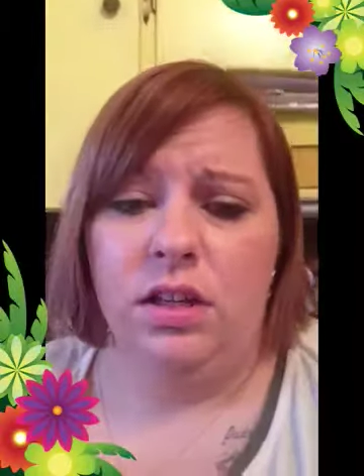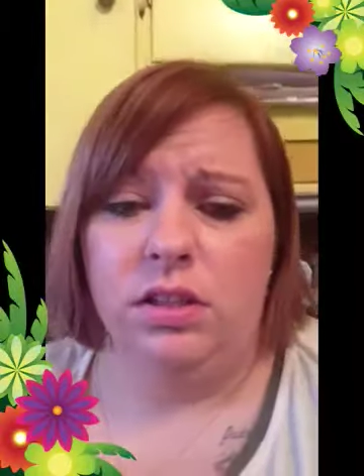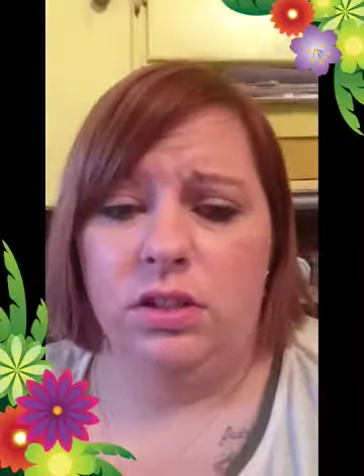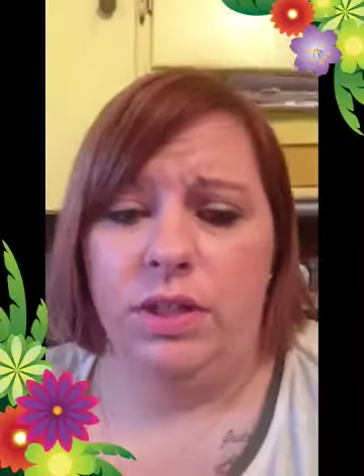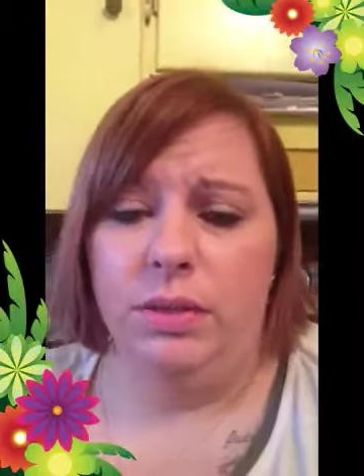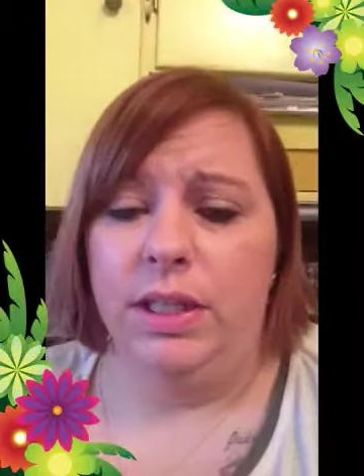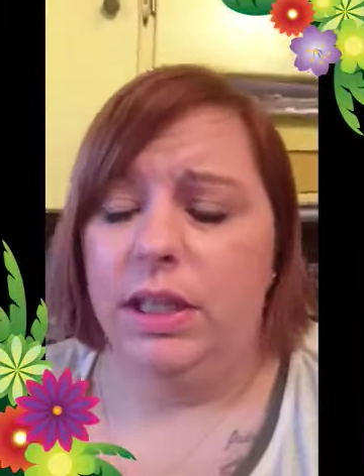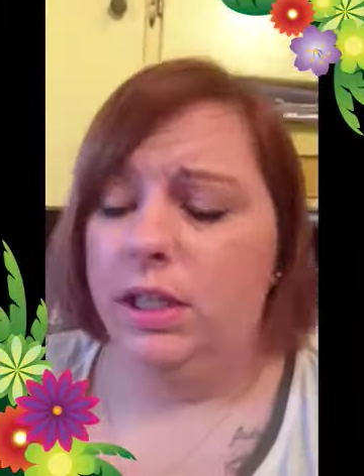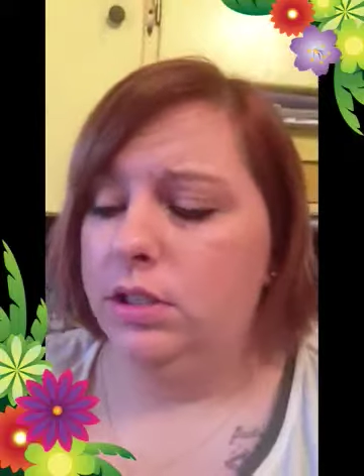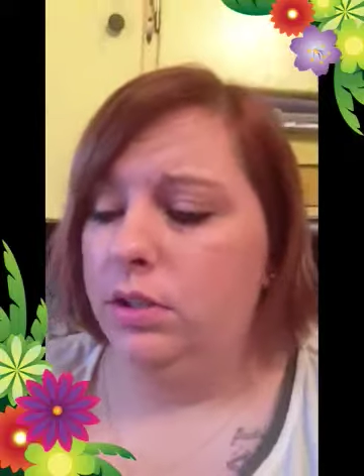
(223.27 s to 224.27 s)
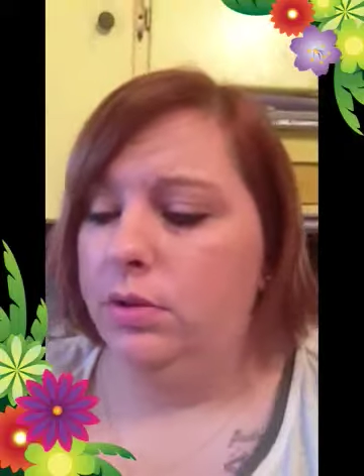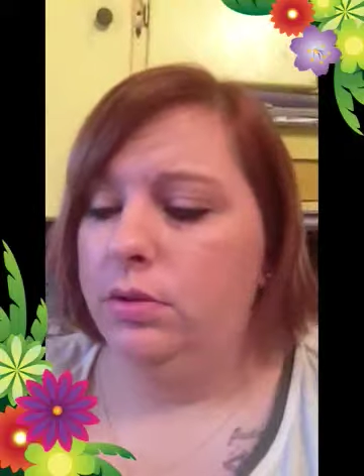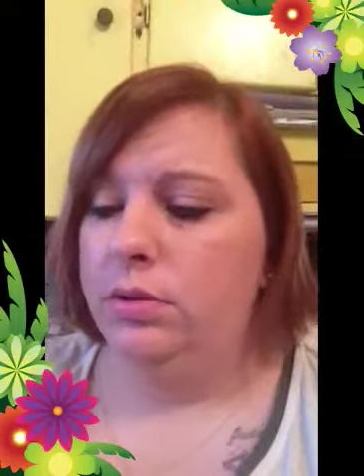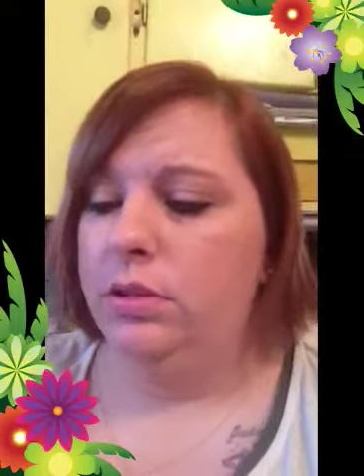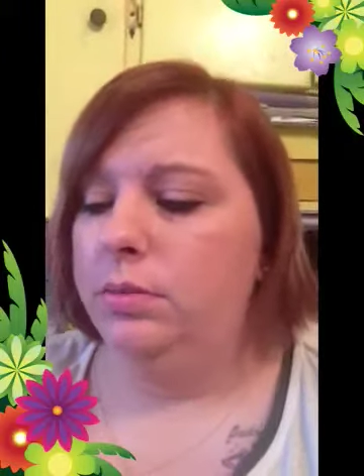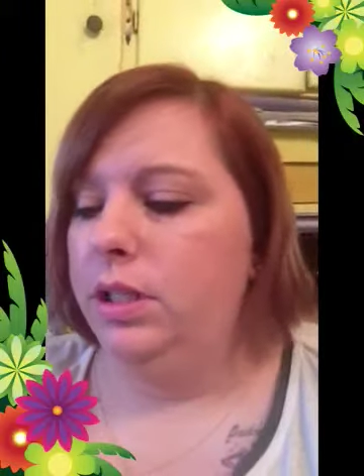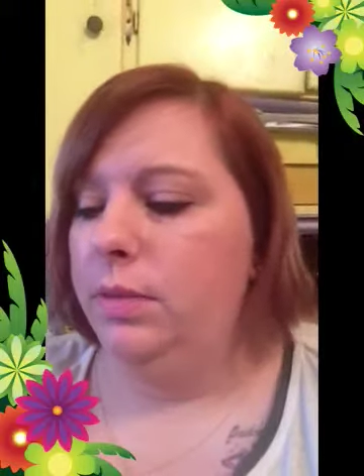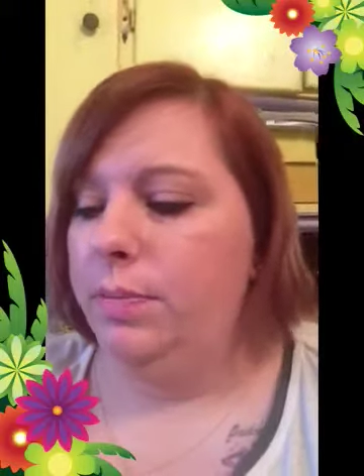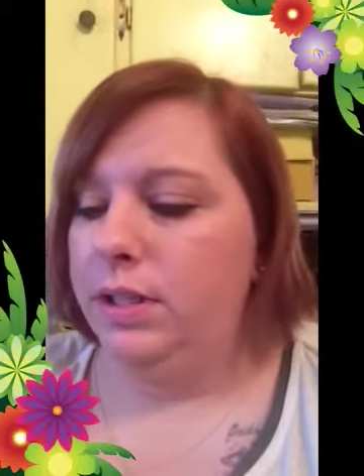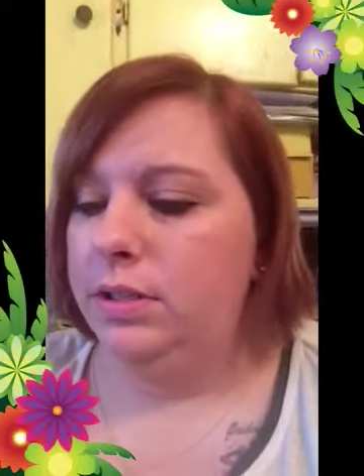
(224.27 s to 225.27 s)
So anyway, so let me
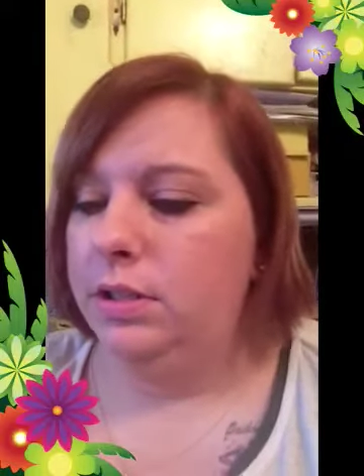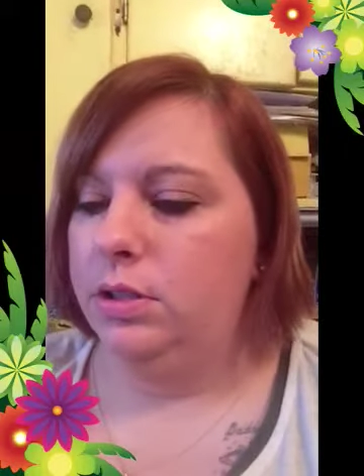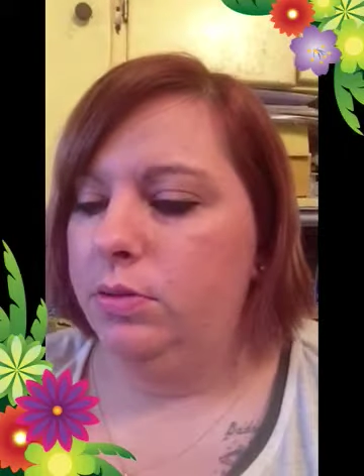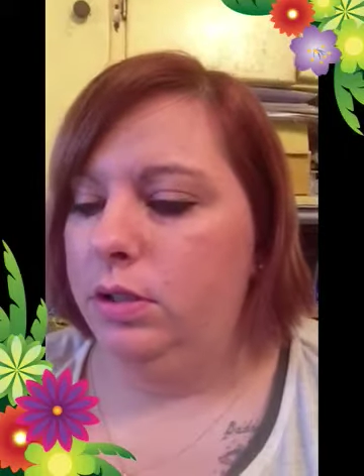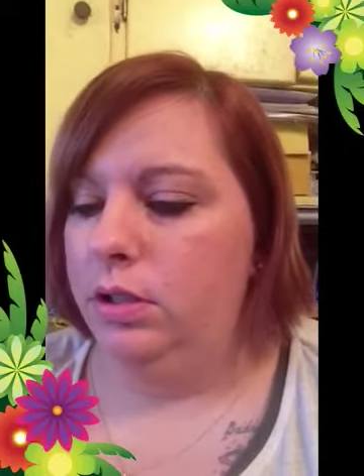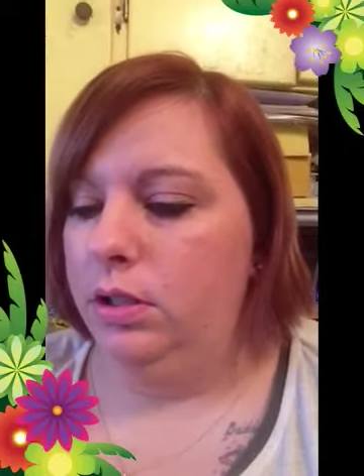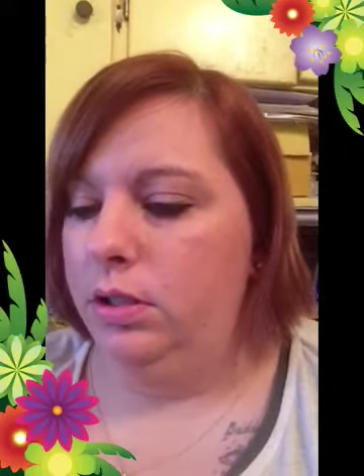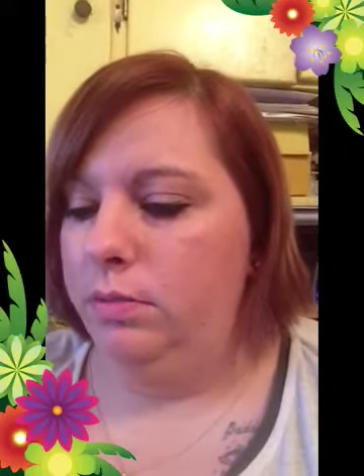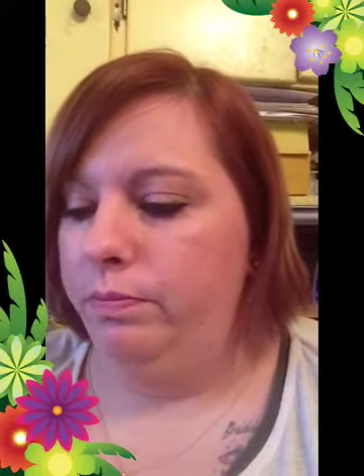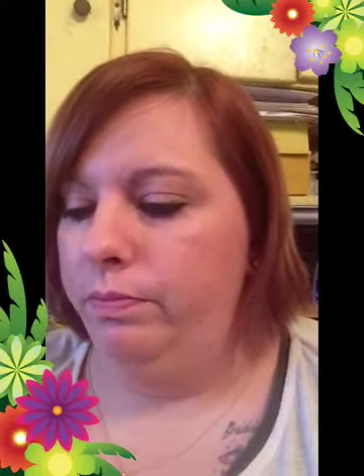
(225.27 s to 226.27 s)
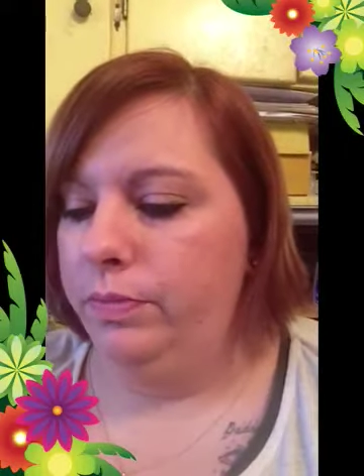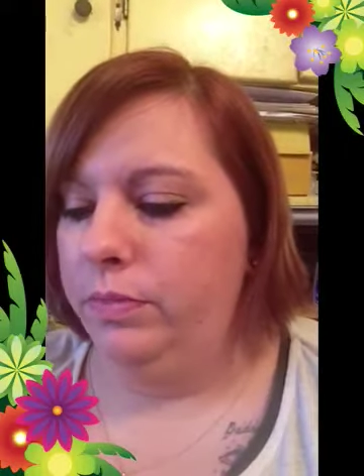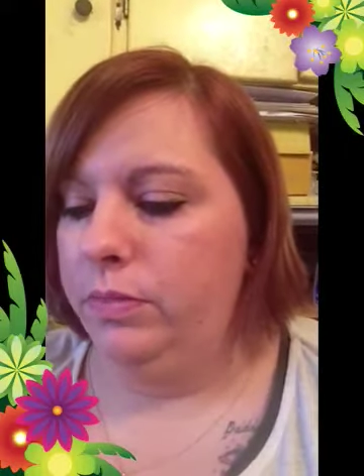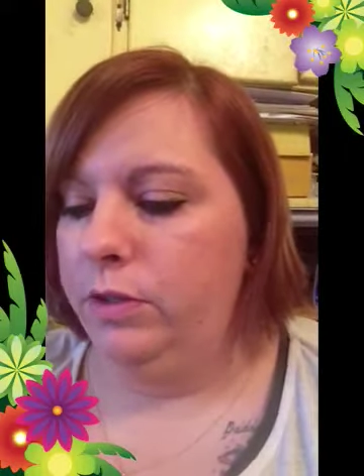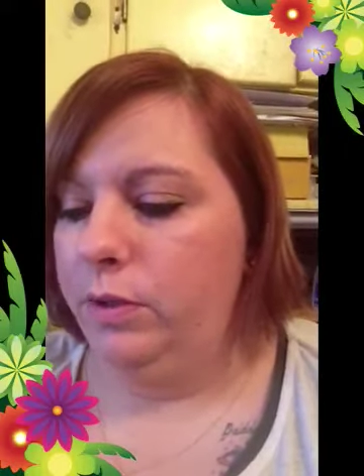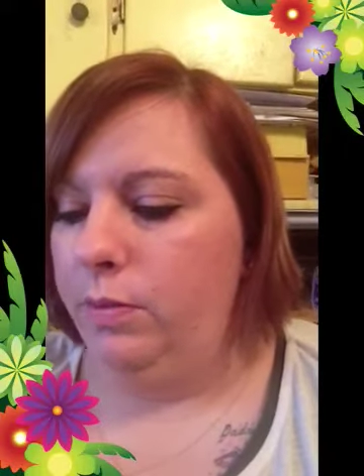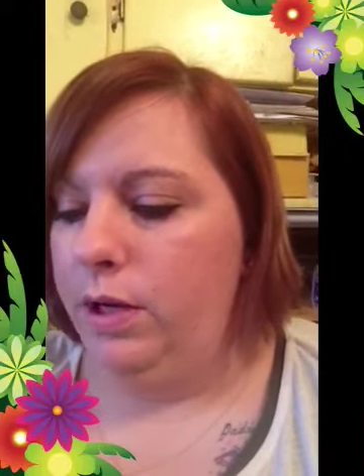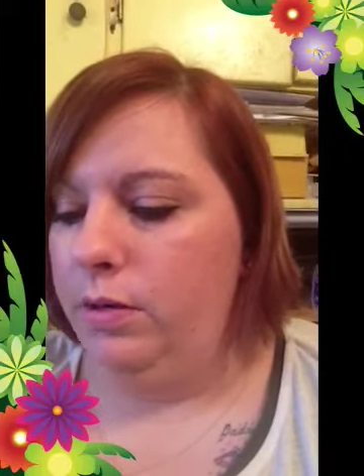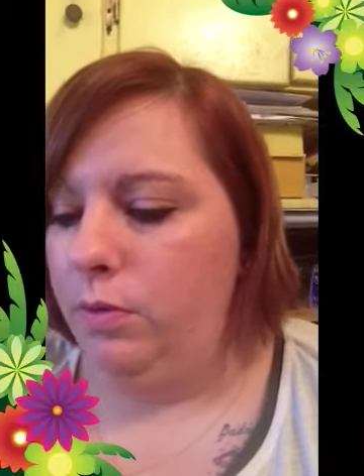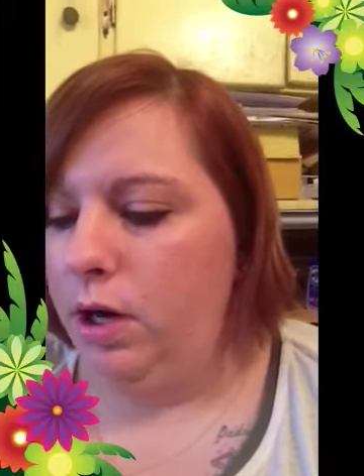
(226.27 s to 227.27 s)
get back to this one.
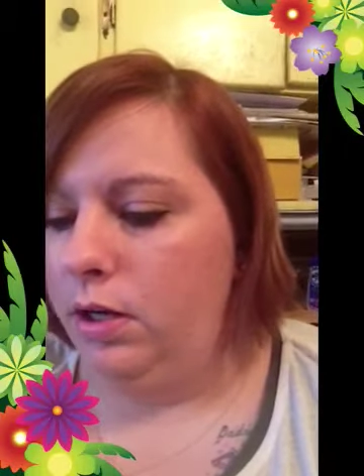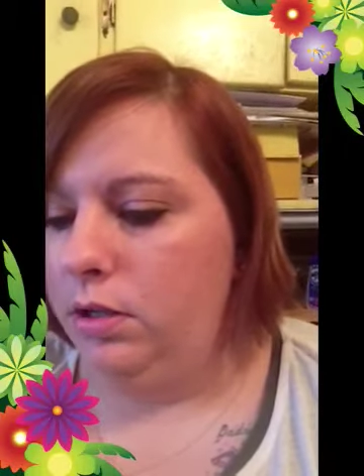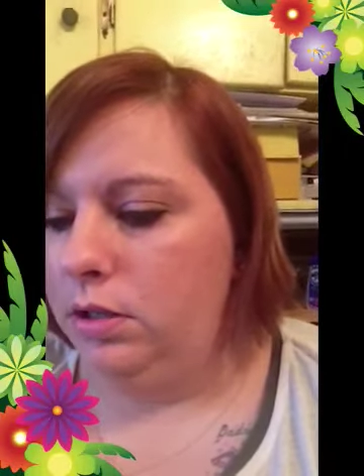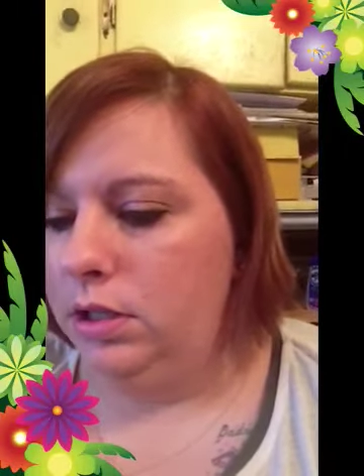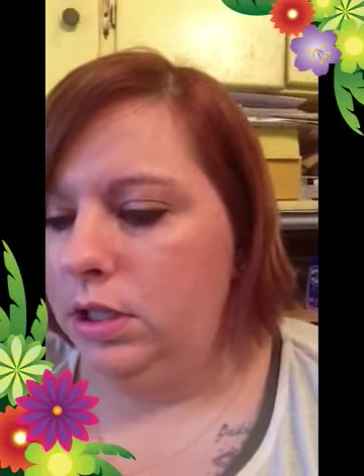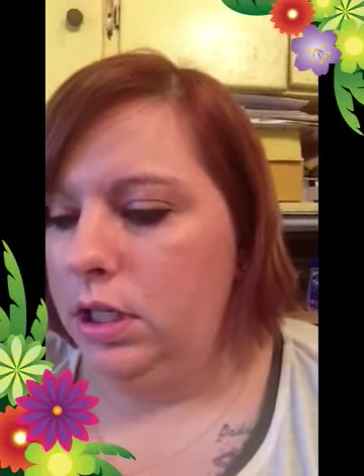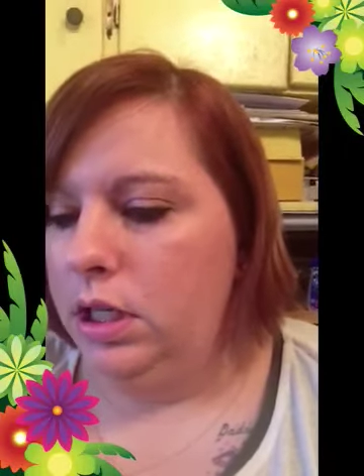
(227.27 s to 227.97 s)
Wet n Wild